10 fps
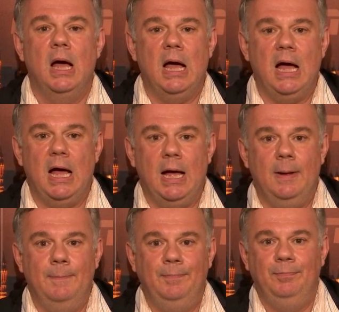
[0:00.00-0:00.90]

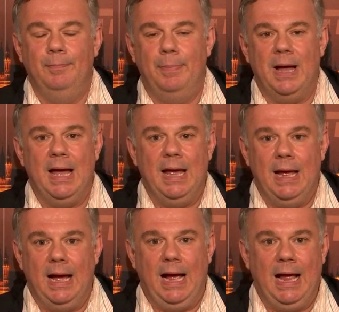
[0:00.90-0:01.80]
but
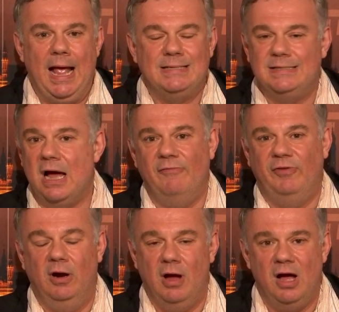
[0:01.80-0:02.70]
it's not
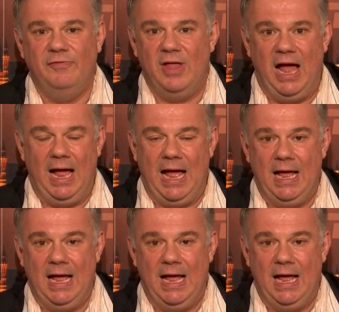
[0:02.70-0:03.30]
far off that.